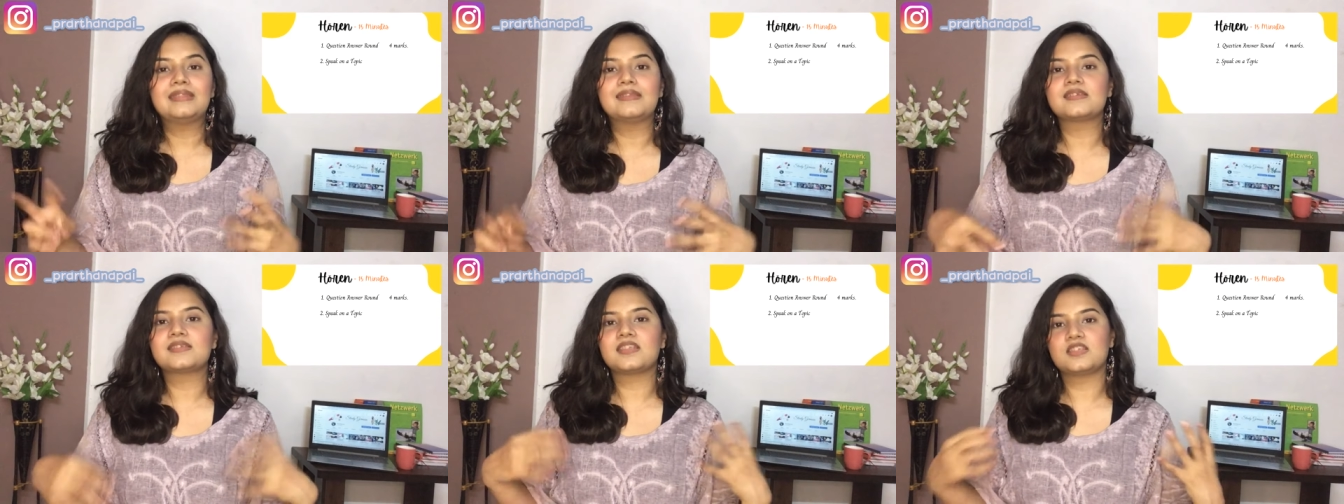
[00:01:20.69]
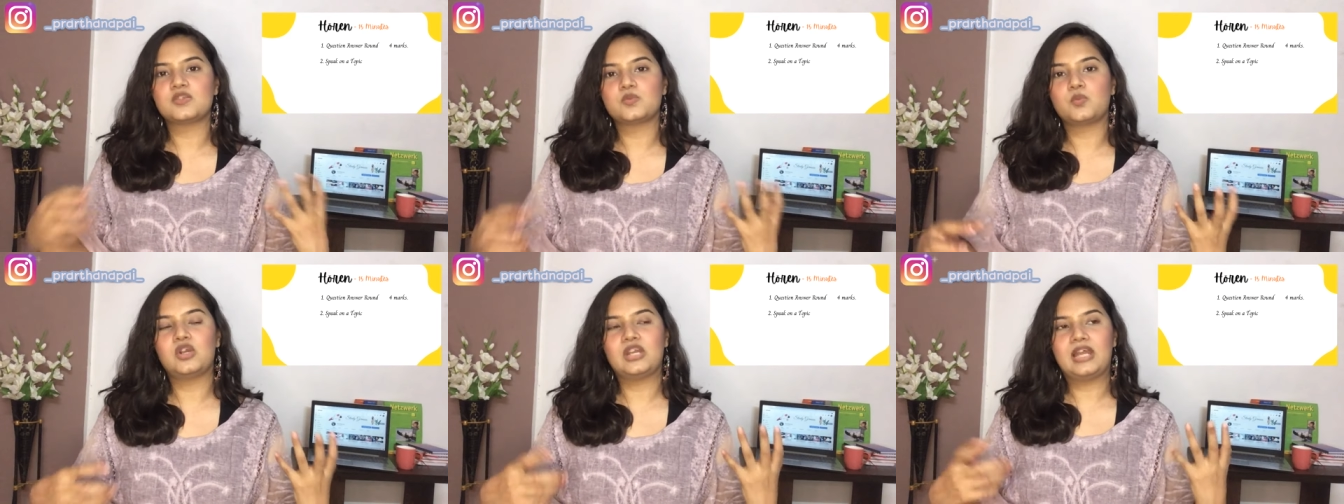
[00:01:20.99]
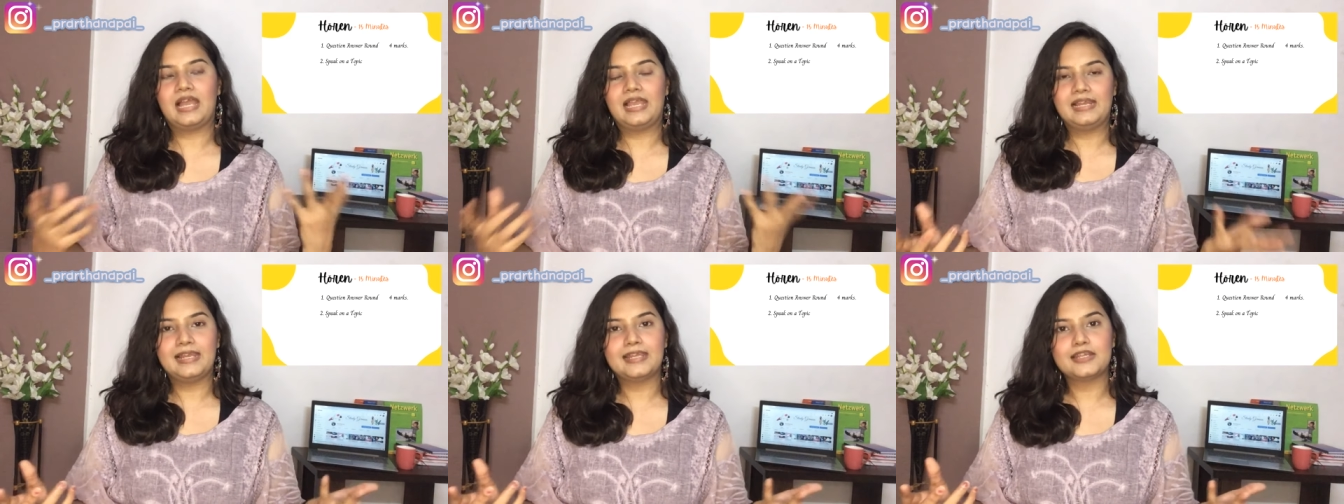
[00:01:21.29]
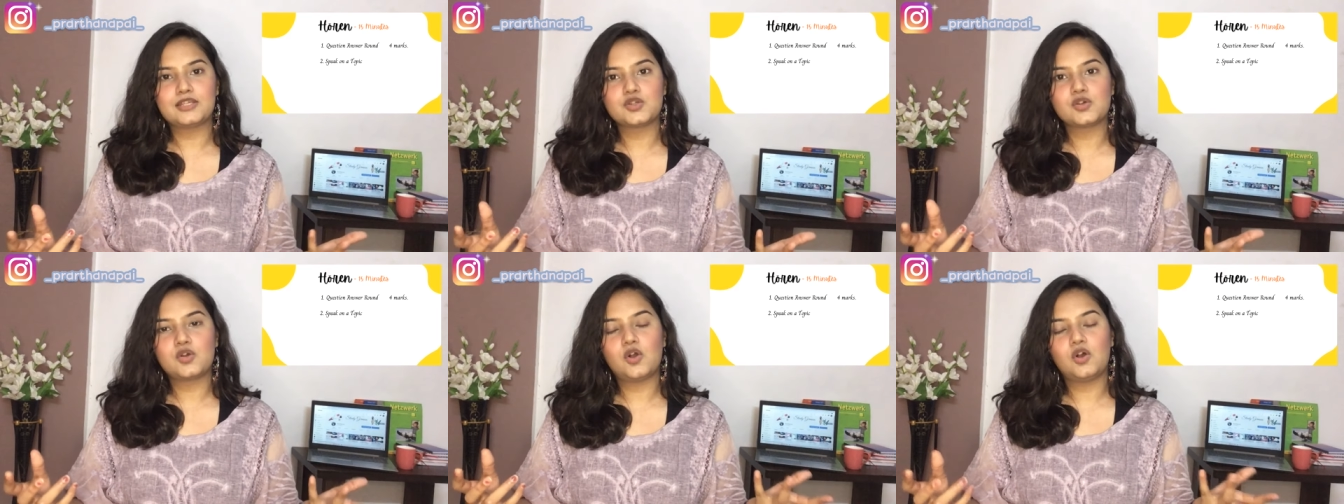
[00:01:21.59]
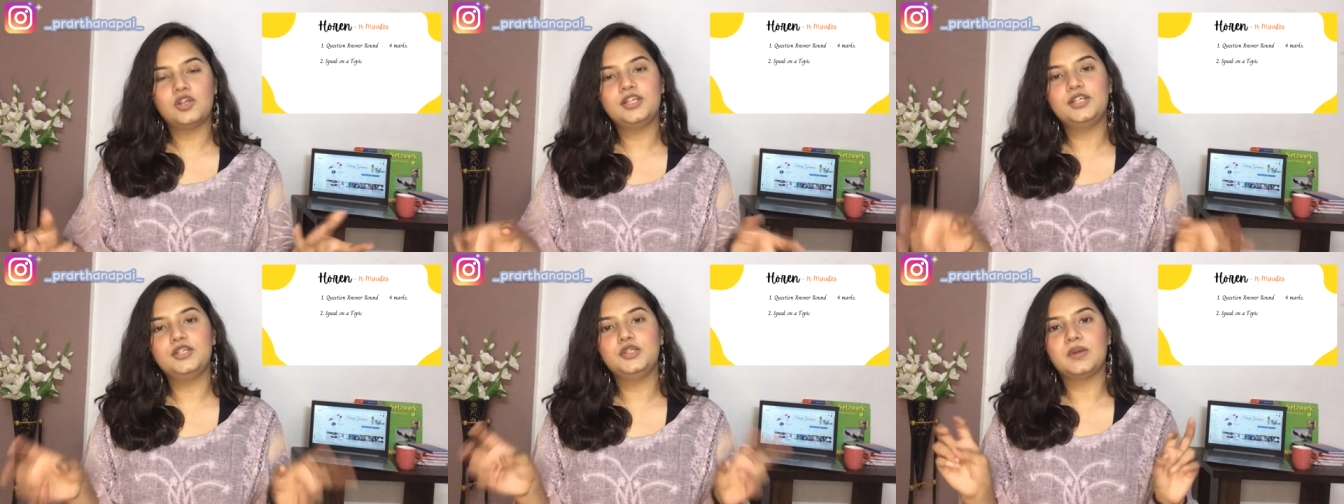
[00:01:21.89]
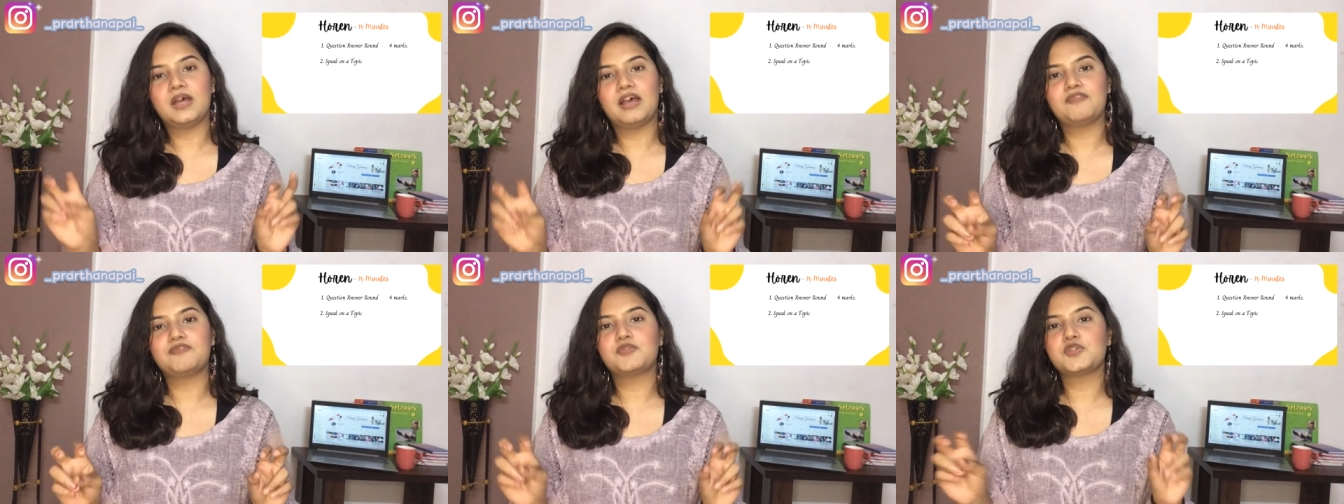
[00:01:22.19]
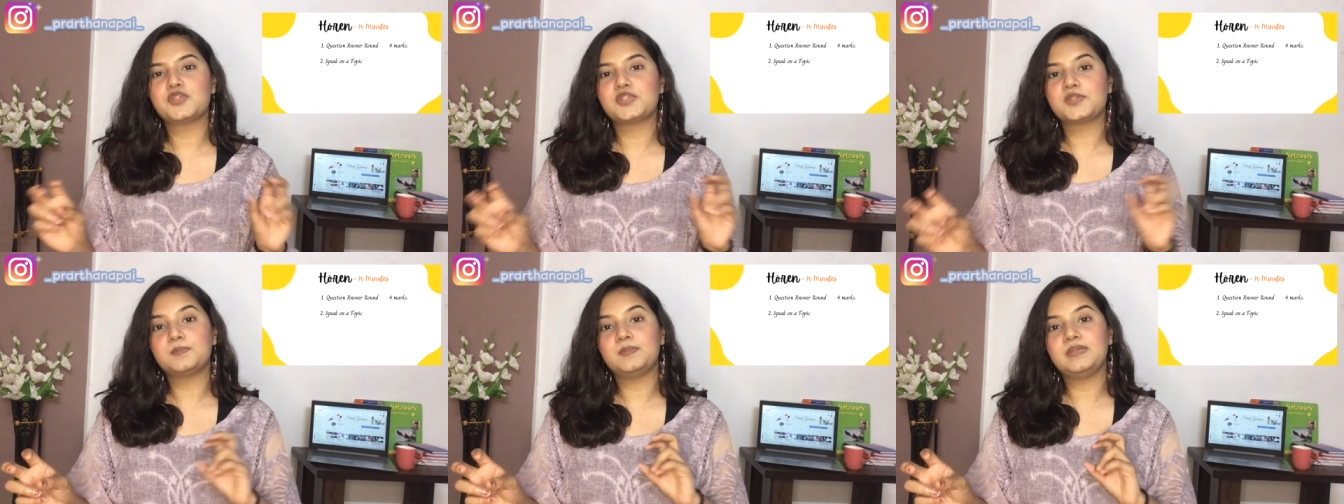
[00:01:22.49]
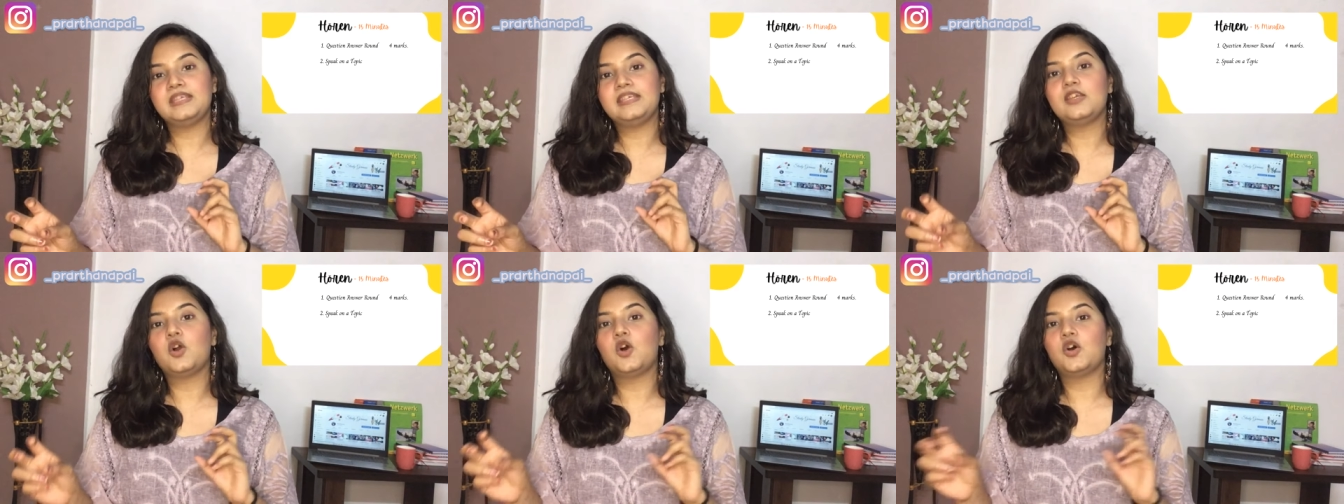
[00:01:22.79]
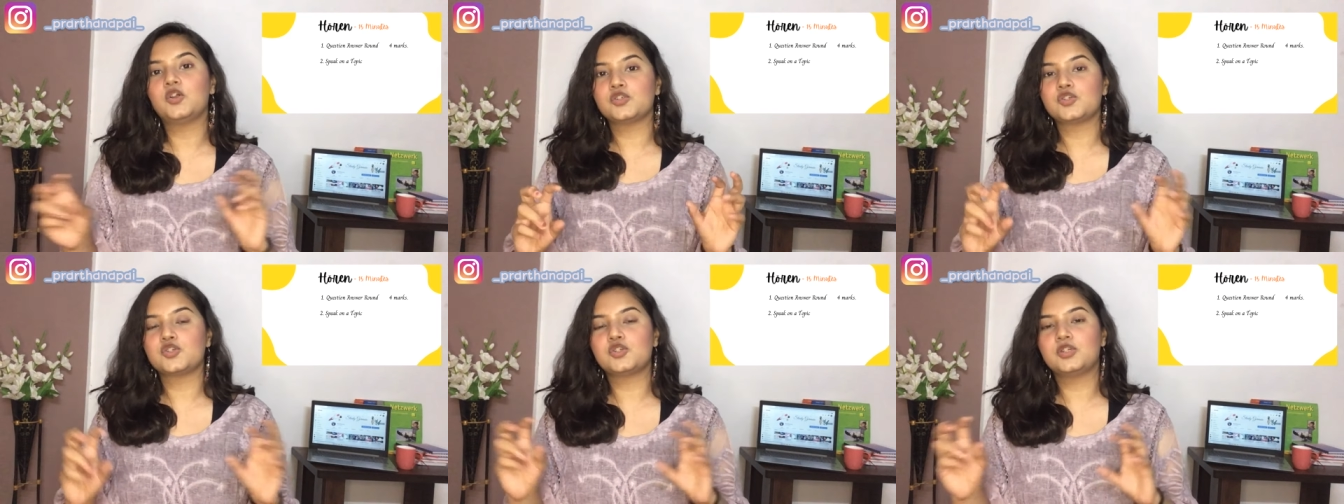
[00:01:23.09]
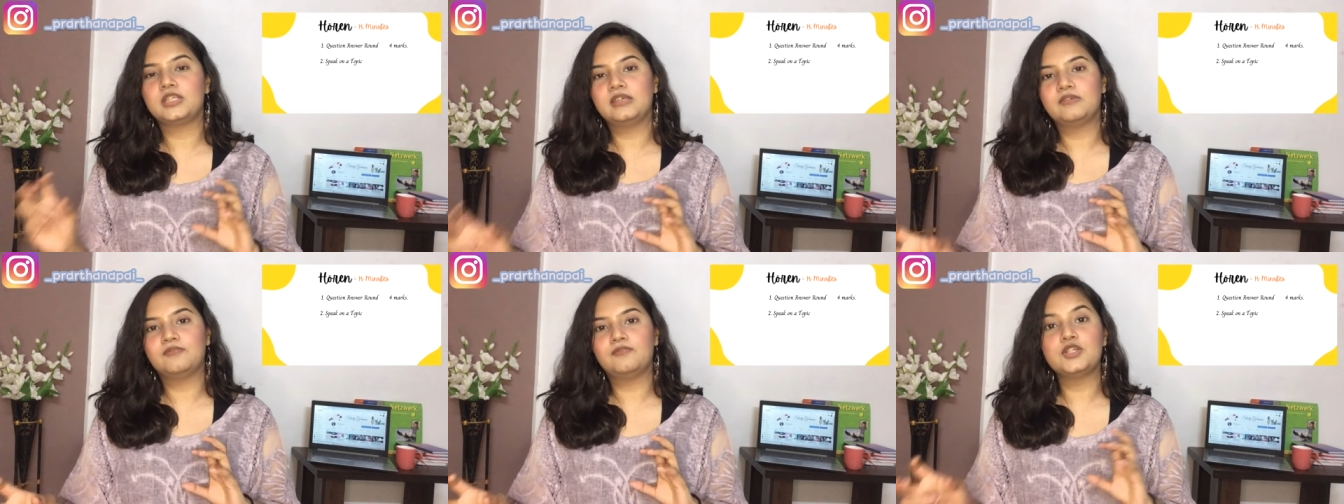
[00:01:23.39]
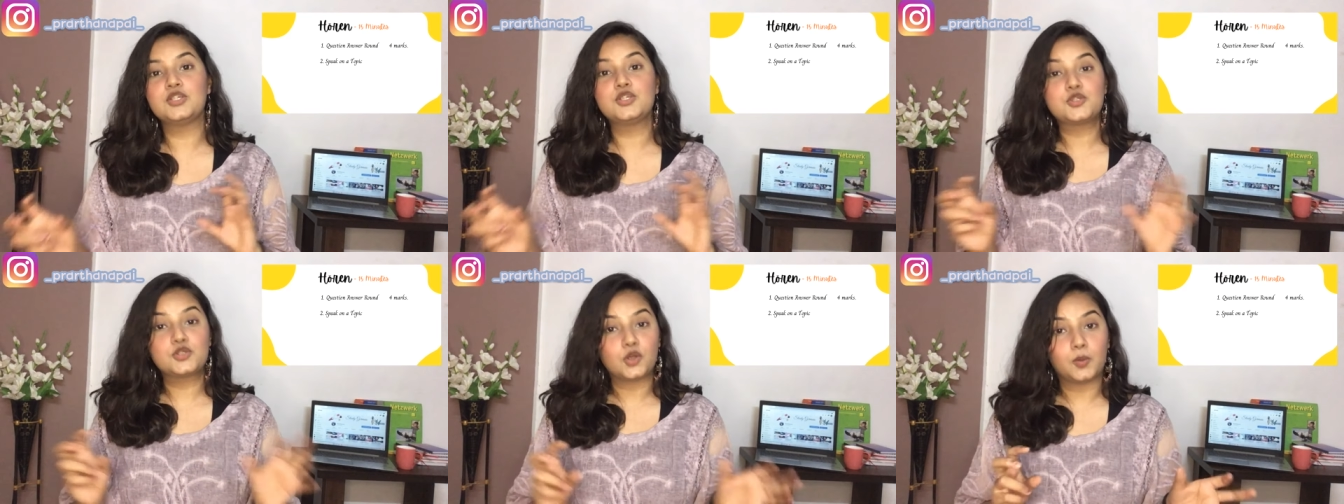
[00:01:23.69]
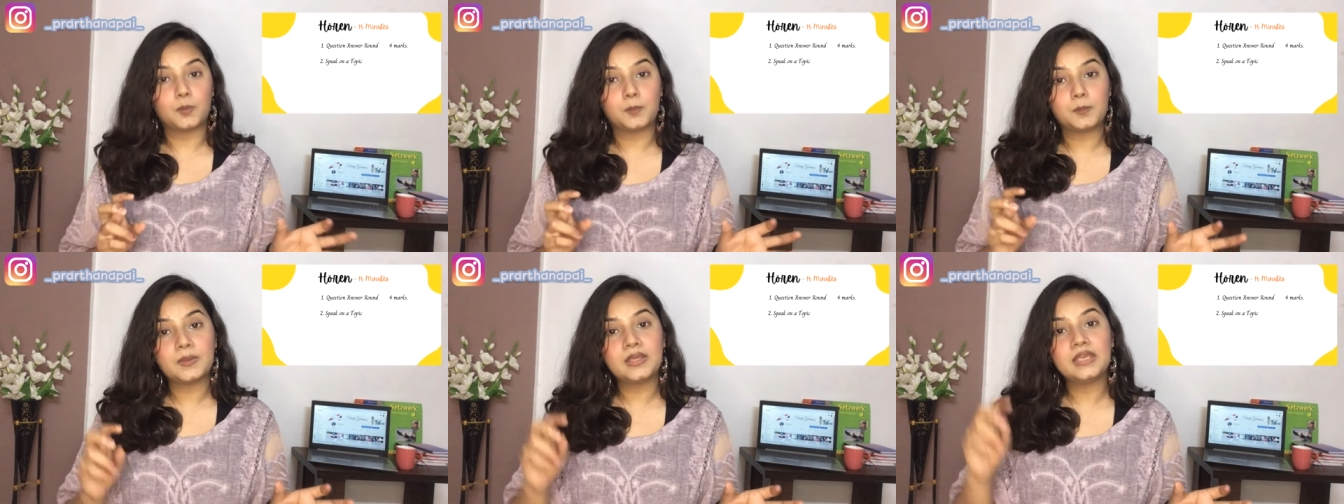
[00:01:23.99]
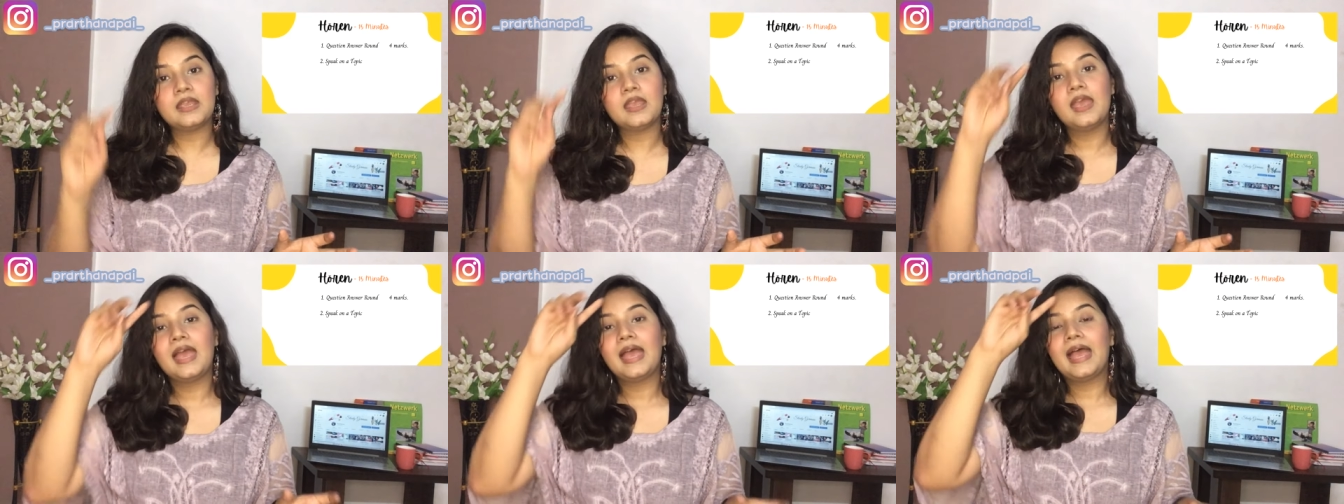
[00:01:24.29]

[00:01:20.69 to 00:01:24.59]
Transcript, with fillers: This is what I like to call it. You have to speak on a given topic